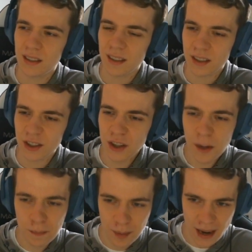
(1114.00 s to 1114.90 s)
It's
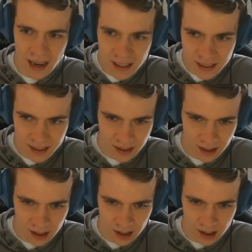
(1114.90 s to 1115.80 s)
not bad,
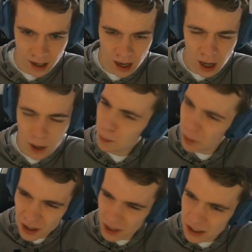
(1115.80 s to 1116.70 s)

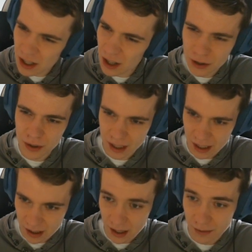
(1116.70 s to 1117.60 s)
but it's not good
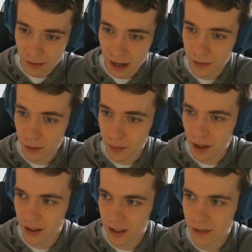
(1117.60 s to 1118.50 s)
either, if I have to be
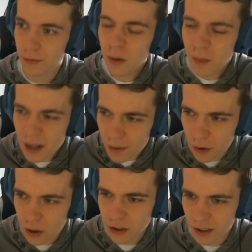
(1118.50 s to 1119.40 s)
honest. 4 mana
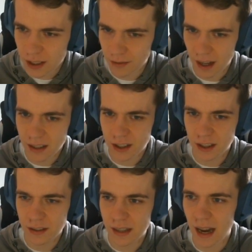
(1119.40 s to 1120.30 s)
4/3 Divine Shield.